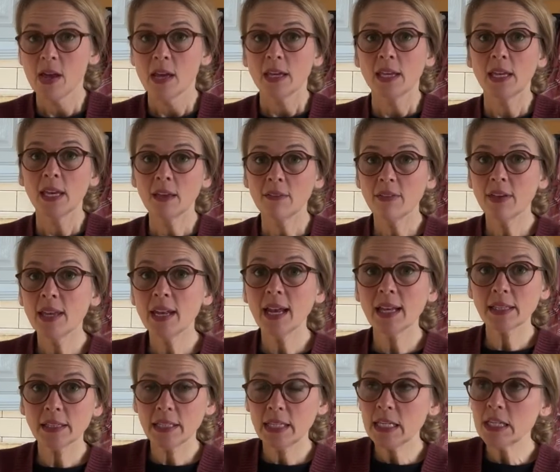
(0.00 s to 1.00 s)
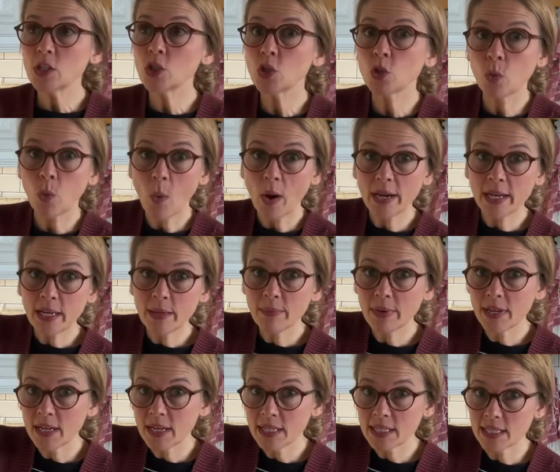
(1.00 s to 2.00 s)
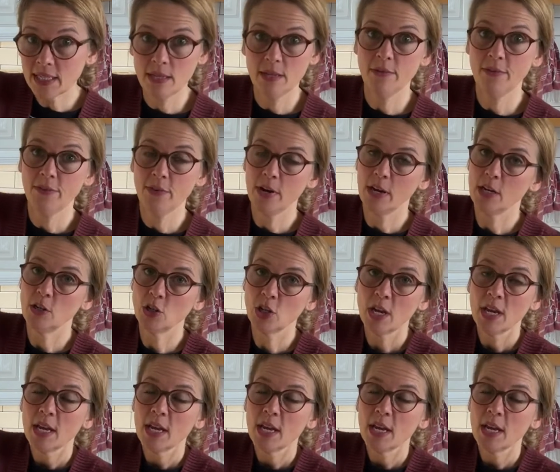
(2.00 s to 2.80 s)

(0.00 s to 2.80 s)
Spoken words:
Give it at least 20 minutes in the fridge.